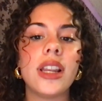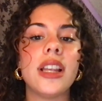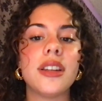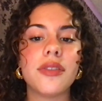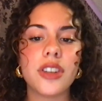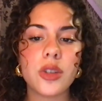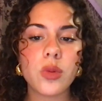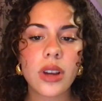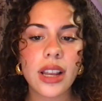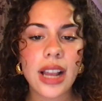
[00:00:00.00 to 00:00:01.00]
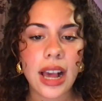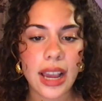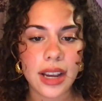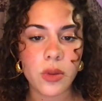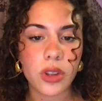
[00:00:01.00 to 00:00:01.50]
individual can
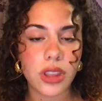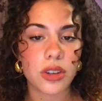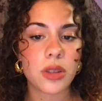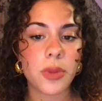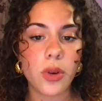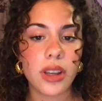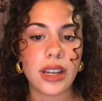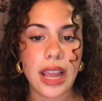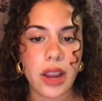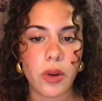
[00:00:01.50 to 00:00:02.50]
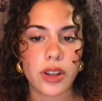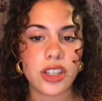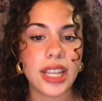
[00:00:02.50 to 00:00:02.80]
hide with their spoken language,